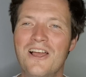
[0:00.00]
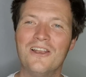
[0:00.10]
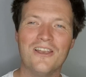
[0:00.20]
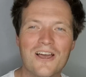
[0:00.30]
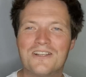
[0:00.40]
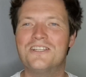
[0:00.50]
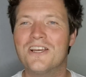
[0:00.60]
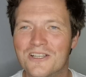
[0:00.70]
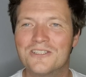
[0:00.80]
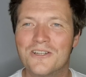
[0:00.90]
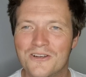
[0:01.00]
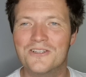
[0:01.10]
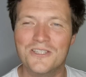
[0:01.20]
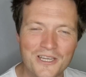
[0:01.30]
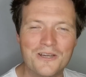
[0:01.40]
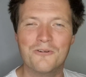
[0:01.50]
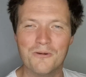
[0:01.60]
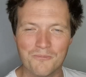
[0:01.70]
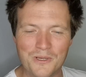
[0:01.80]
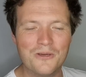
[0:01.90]
not just her
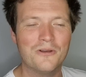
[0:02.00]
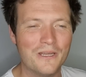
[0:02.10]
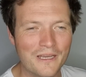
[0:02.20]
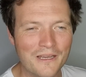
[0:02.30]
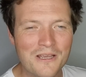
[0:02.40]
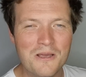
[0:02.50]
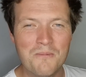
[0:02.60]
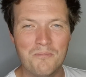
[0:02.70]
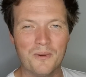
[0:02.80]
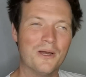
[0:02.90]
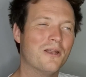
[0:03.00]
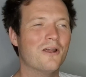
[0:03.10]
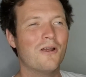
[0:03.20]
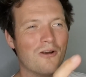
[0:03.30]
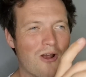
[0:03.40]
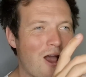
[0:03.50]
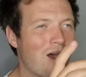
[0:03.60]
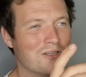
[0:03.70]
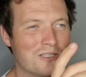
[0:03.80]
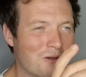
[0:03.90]
secret beauty, but her
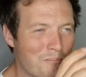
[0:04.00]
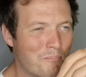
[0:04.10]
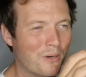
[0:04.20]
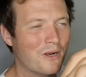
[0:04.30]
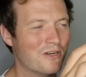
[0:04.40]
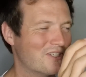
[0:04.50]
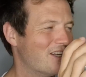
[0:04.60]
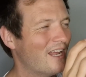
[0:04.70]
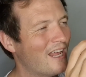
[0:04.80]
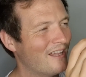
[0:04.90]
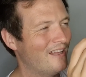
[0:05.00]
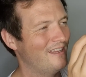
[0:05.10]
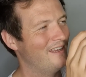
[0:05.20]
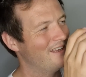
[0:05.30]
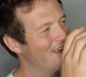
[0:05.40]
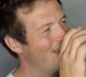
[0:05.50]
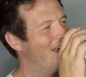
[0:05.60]
awesome personality.